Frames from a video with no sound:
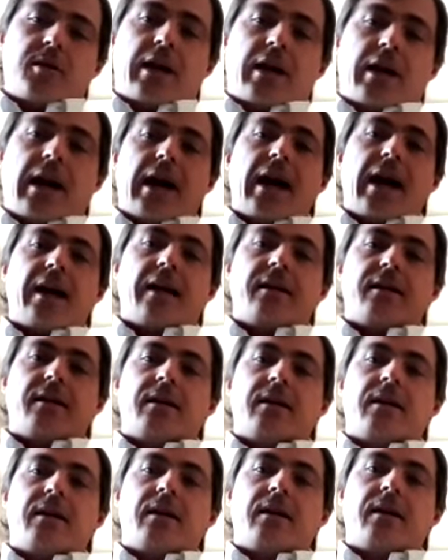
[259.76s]
and
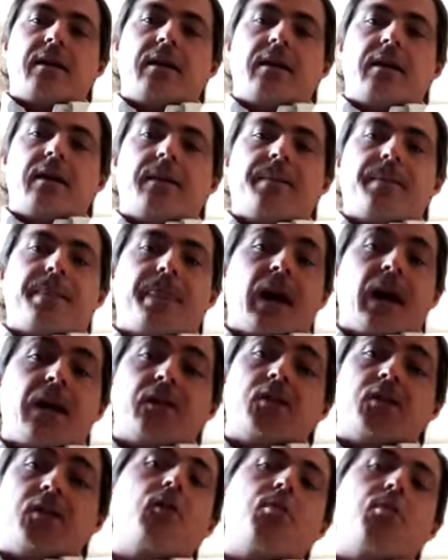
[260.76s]

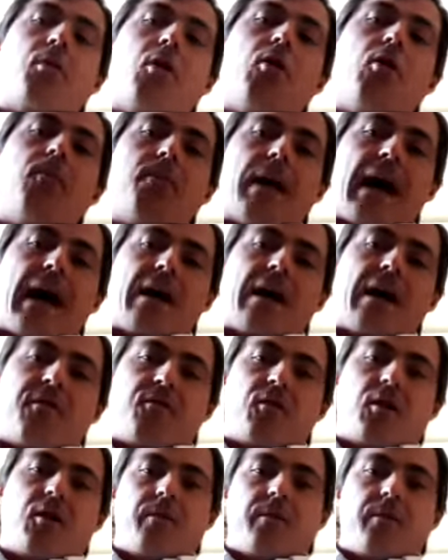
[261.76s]
took Rome back
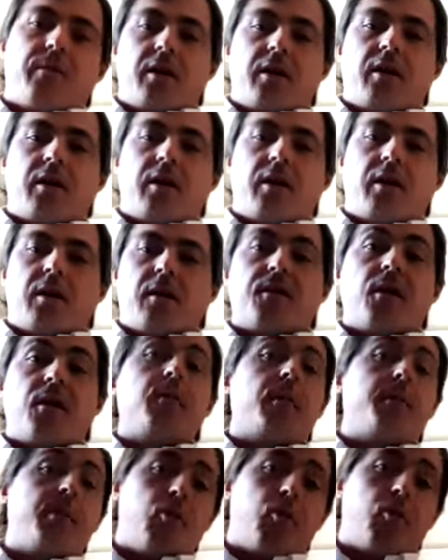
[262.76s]
from the
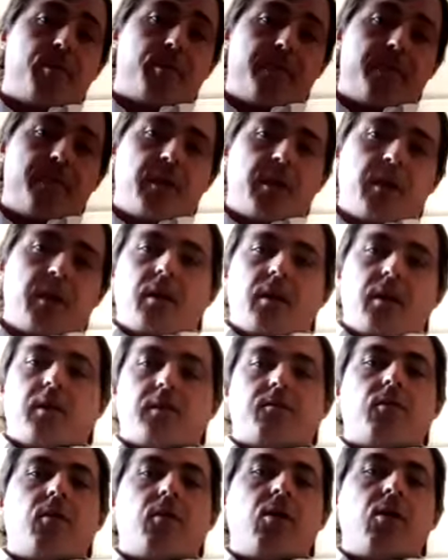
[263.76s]
Pope, because
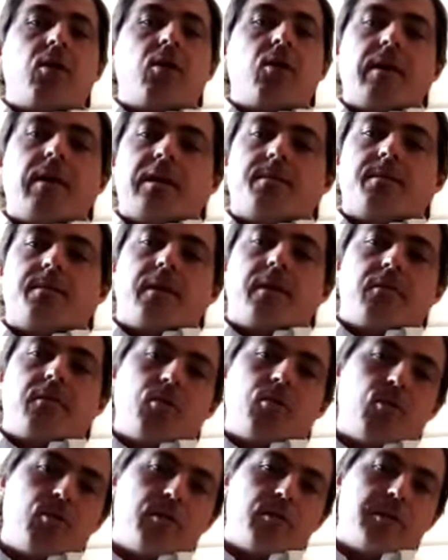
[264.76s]
Rome has been
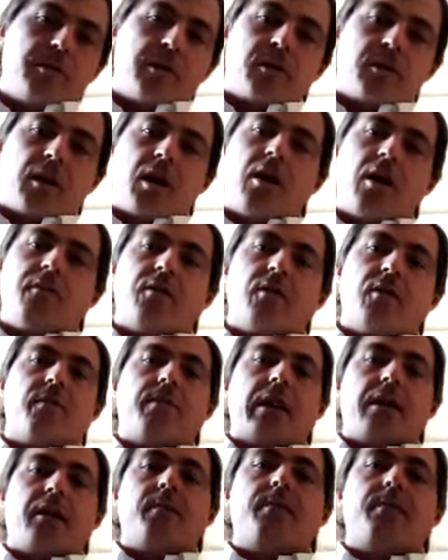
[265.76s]
ruled and governed by
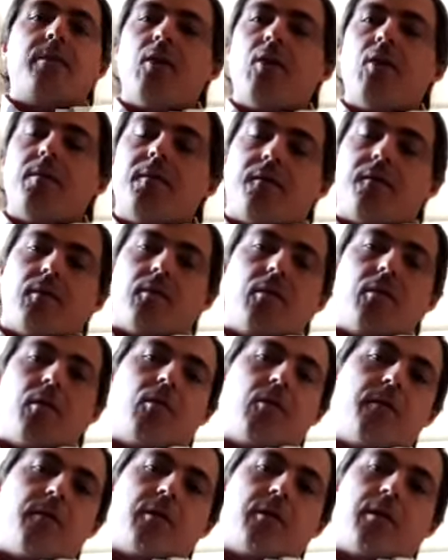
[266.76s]
the Pope for
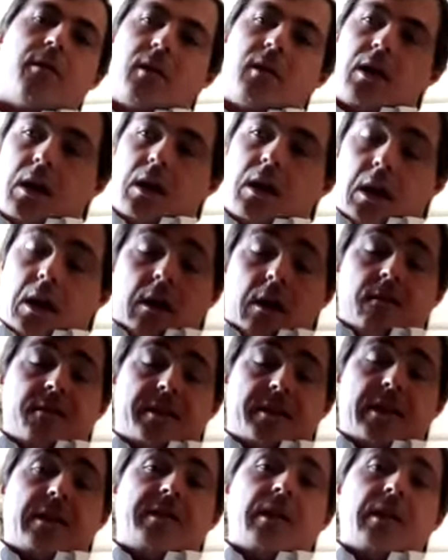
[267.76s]
over
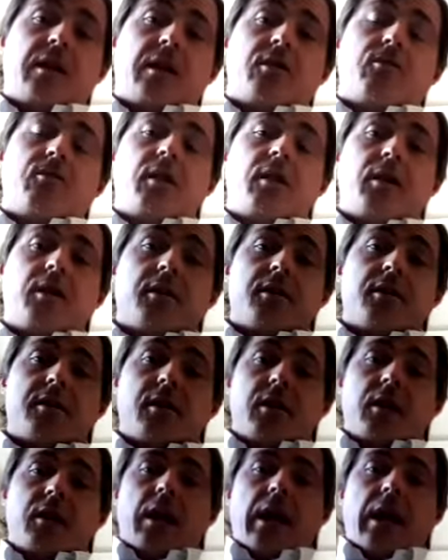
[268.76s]
600 years.
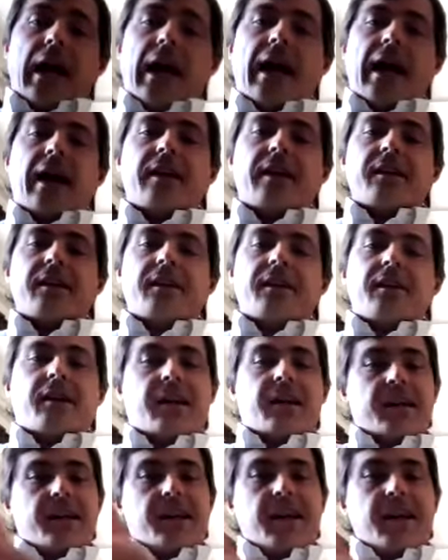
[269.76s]
And
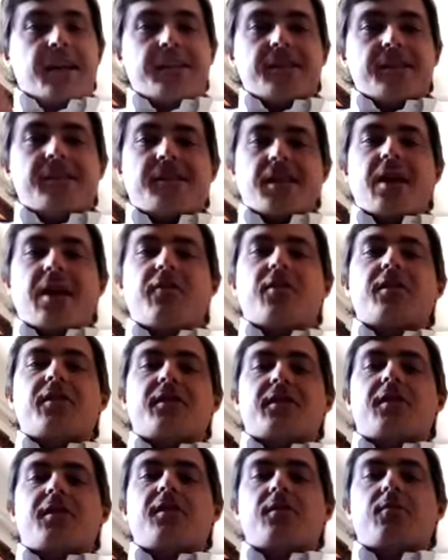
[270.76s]
in
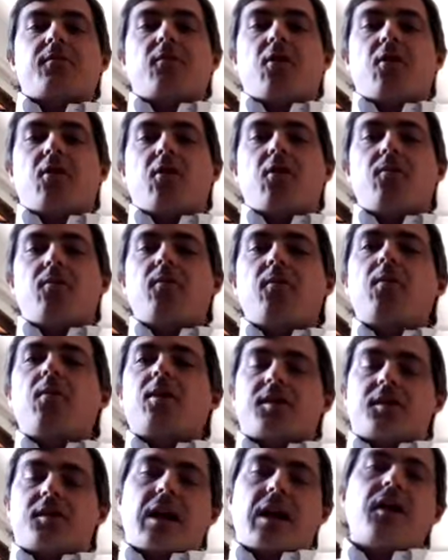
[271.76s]
1870, Rome was
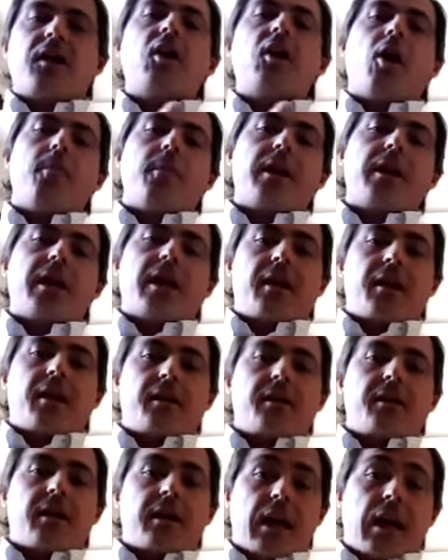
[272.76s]
then nominated
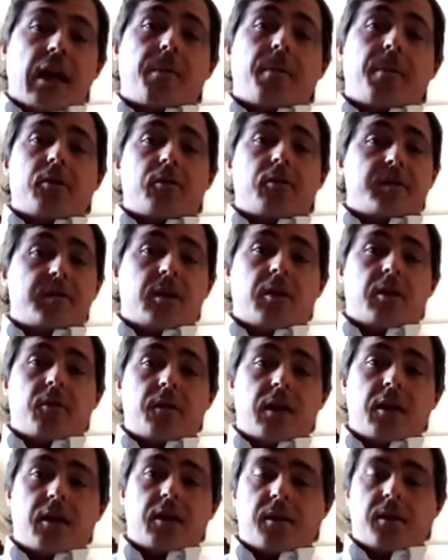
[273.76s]
the capital city of
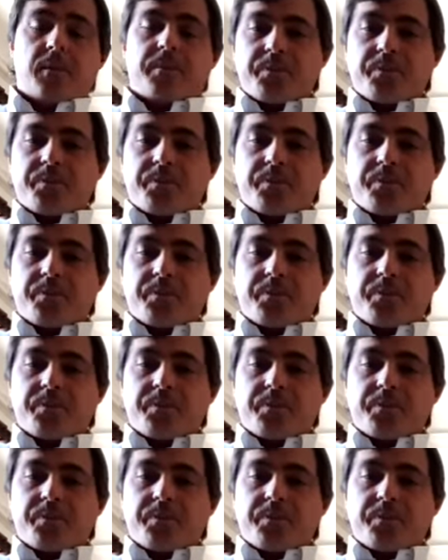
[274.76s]
Italy.